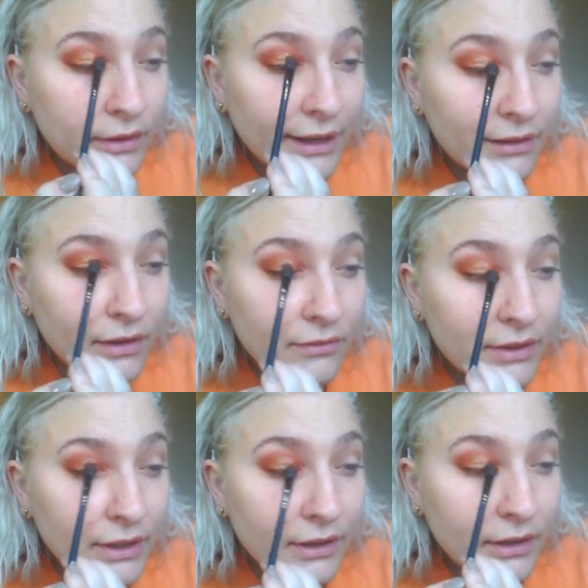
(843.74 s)
I loved
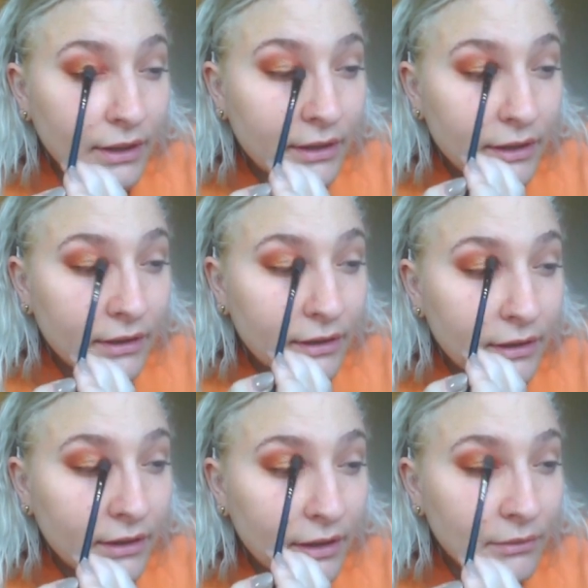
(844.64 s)
it.
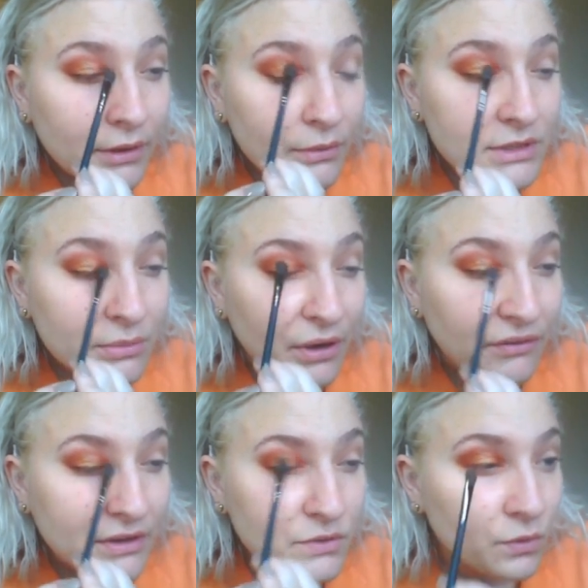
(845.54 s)
It really was the
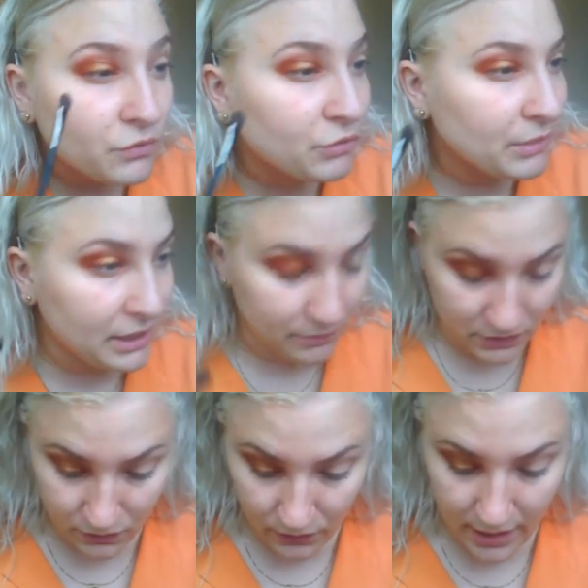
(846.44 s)
perfect school for me. It
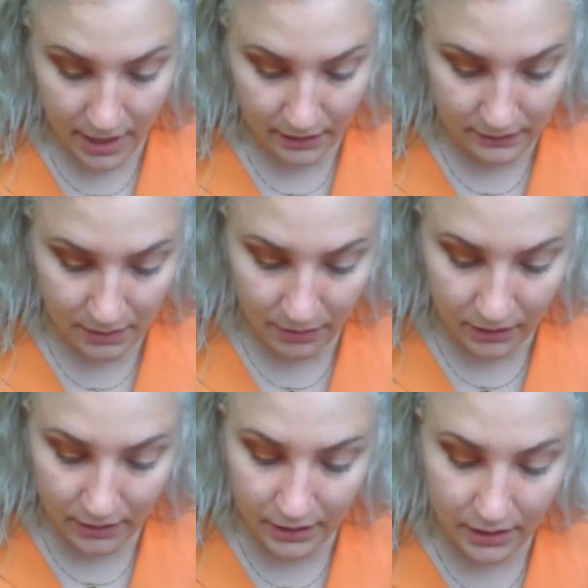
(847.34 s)
was great
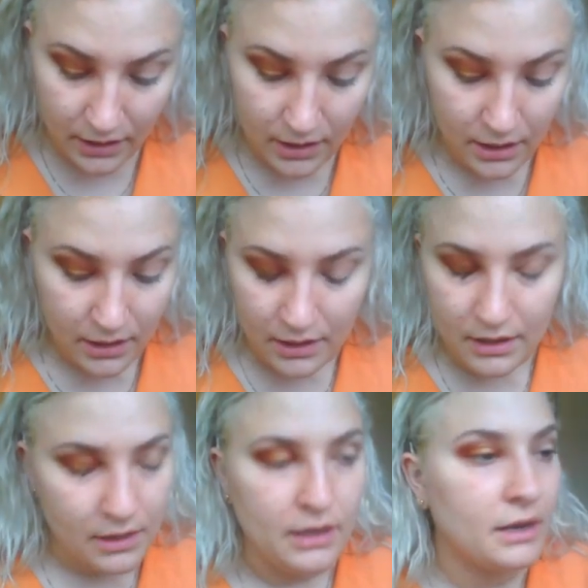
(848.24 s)
academically.
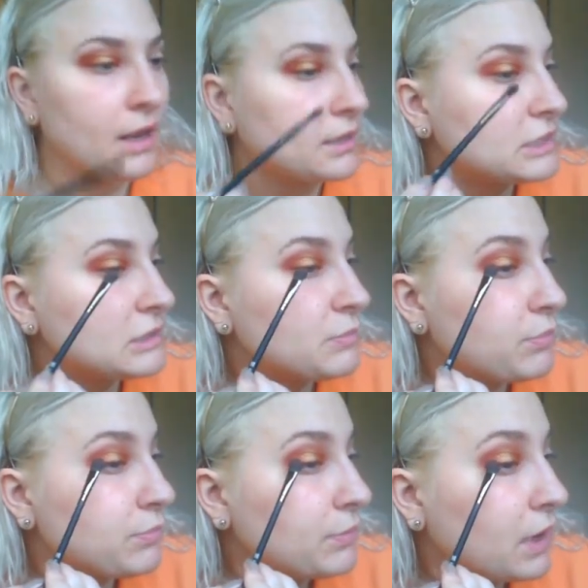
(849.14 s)
It had,
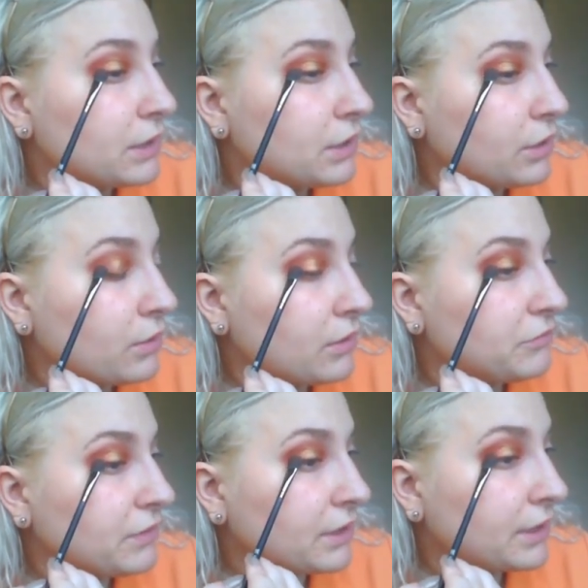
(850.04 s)
a
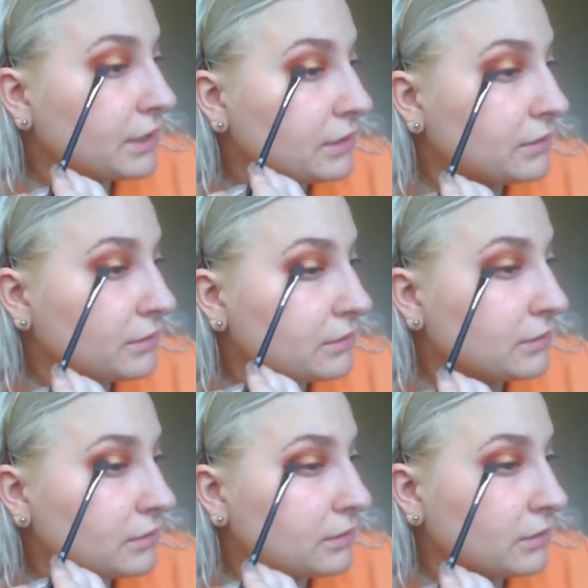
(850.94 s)
very
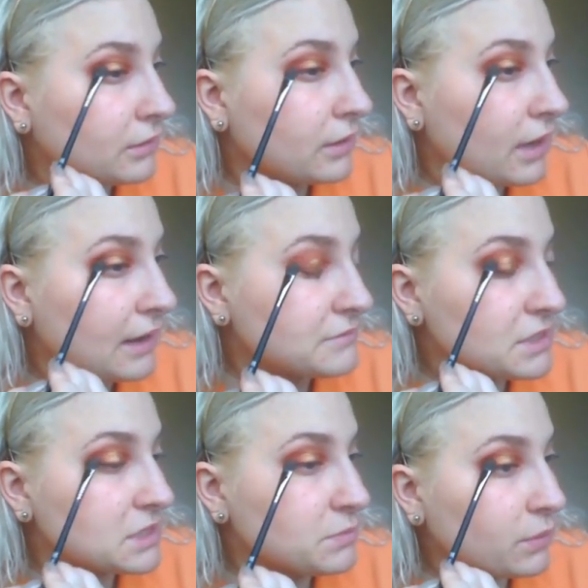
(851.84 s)

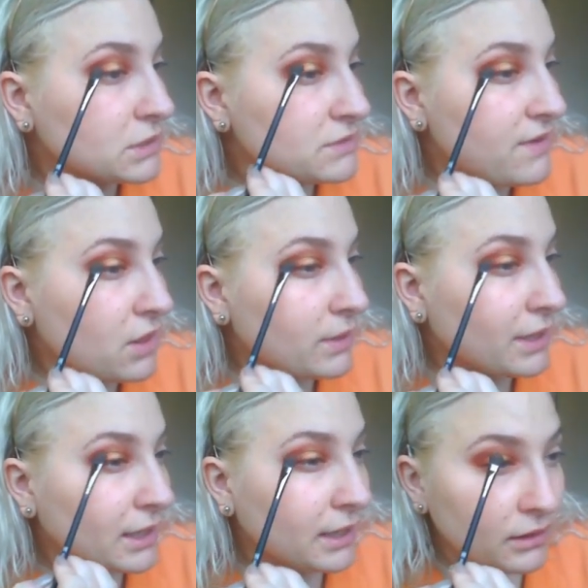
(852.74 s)
hefty sports following,
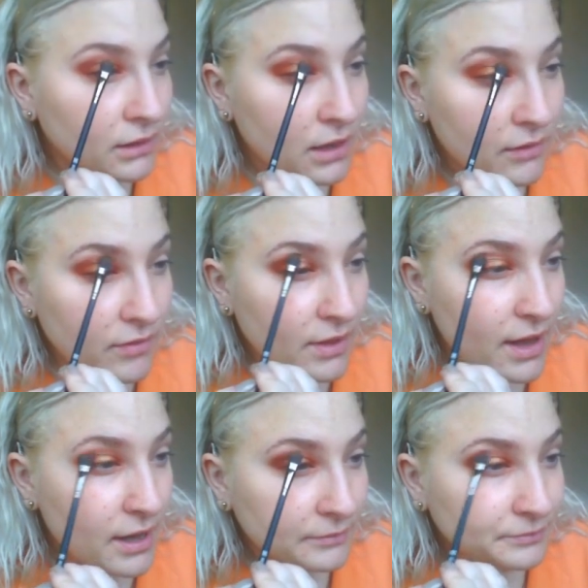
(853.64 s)
and I loved
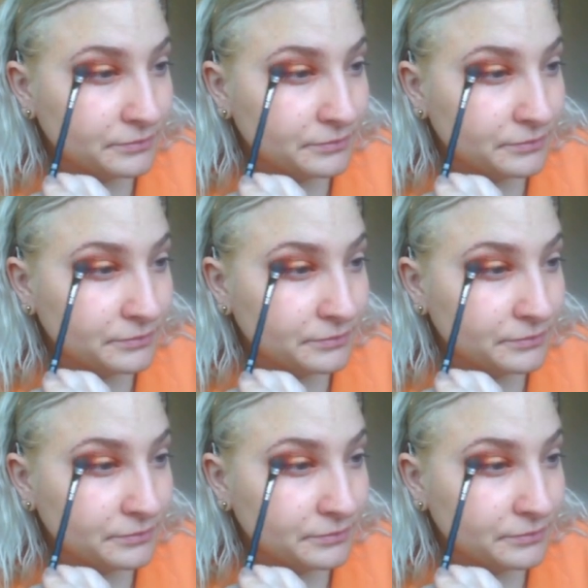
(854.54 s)
that.